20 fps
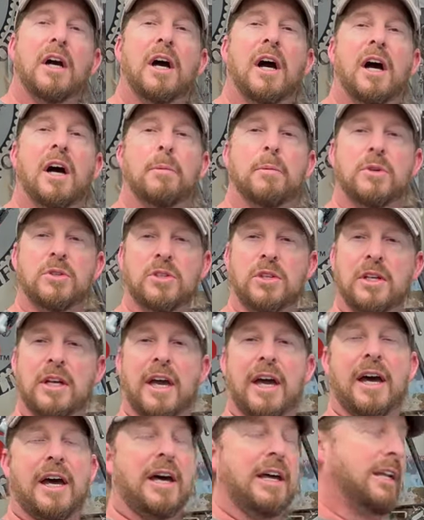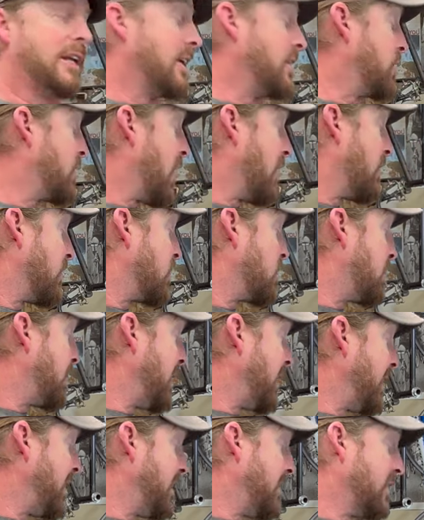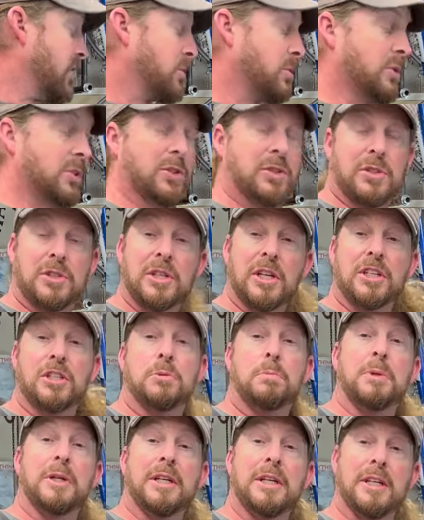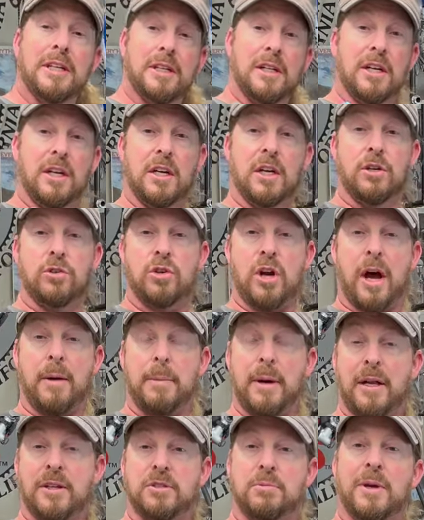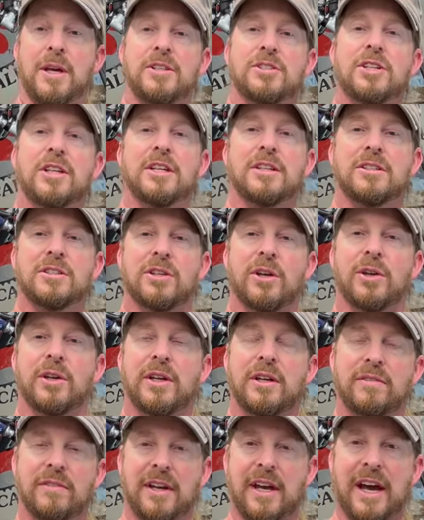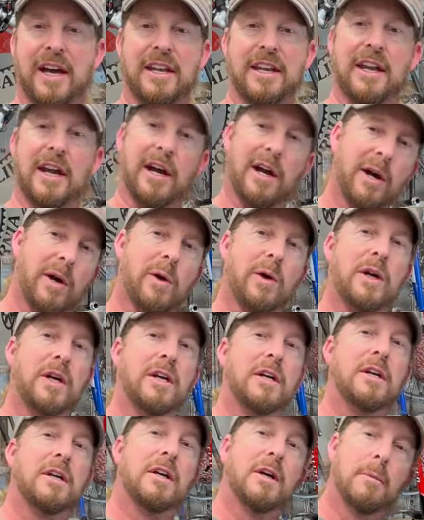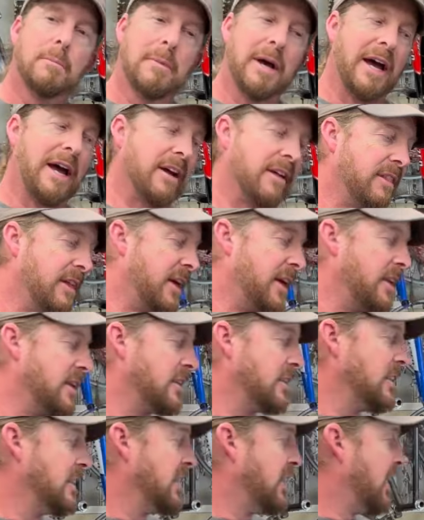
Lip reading: Because they had a 7-speed, this was a 6-speed dropout spacing, so they even got narrower back then.